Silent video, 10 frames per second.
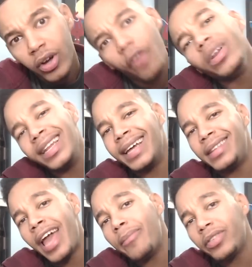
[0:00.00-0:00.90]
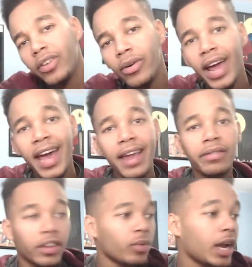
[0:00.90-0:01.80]
I really like the episode, and
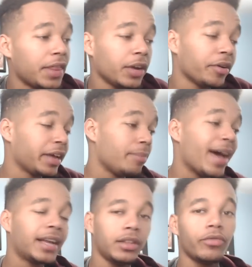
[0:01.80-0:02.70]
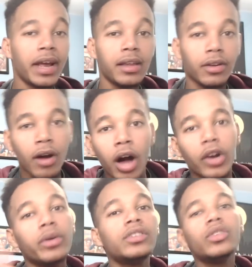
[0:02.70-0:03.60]
this one, I think we're going to get back to the regular
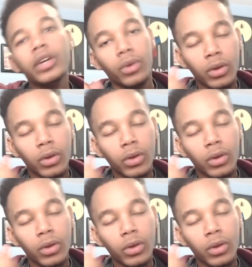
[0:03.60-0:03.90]
ongoing story.